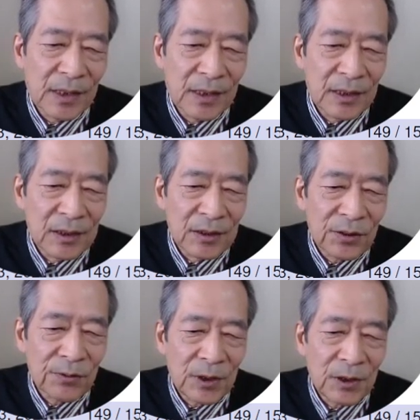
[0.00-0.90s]
So we
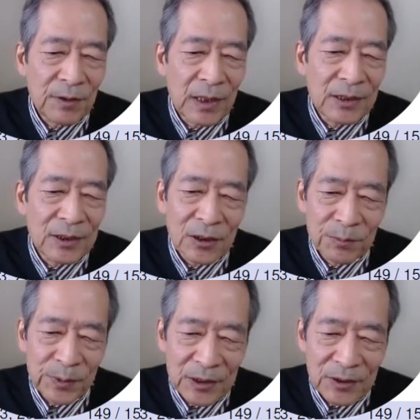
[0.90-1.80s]
define the
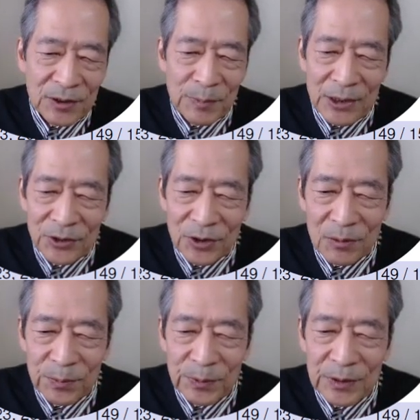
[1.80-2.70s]
complexity measure of
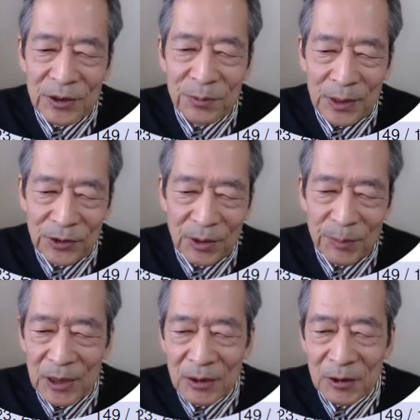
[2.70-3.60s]
expression, ML
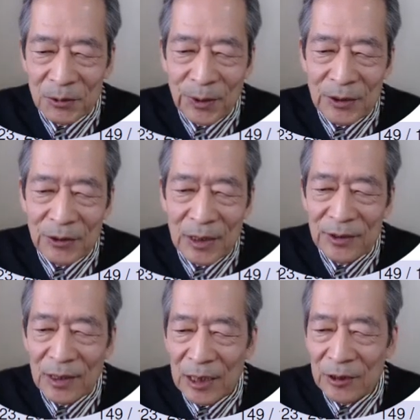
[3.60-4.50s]
expression, as a
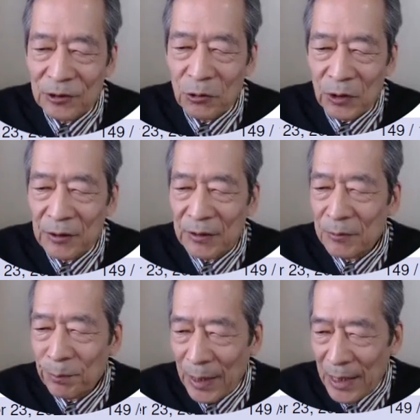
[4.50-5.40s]
lexicographical
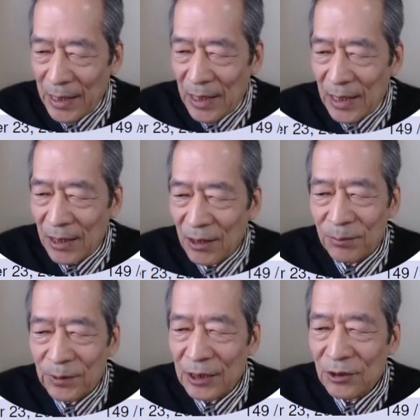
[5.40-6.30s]
pair of
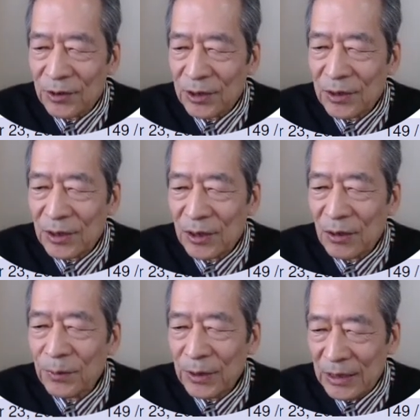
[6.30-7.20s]
let degree of
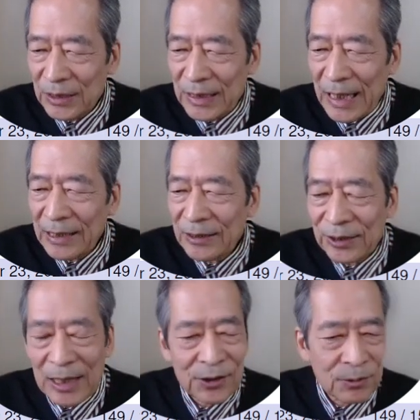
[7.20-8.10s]
E and
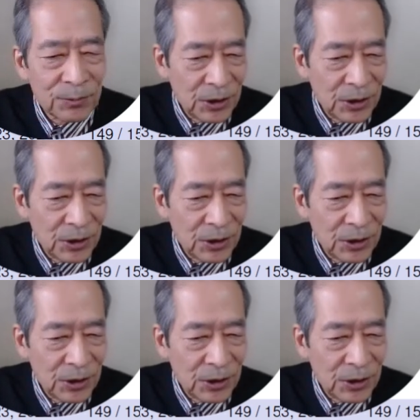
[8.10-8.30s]
size of E,